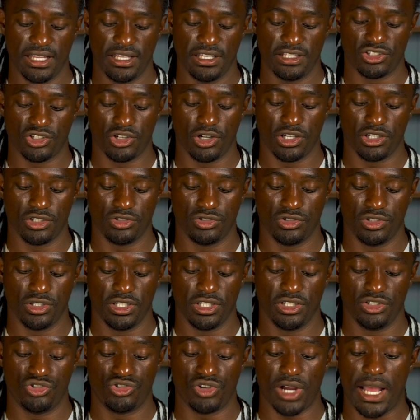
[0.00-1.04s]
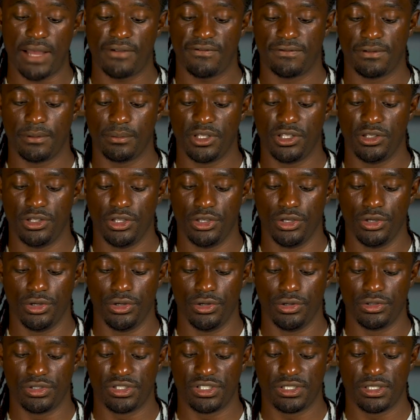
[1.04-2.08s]
It's gonna drop from the
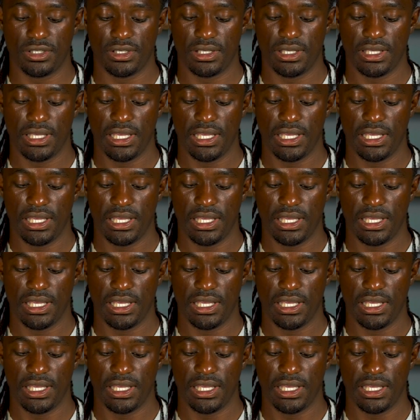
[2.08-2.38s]
news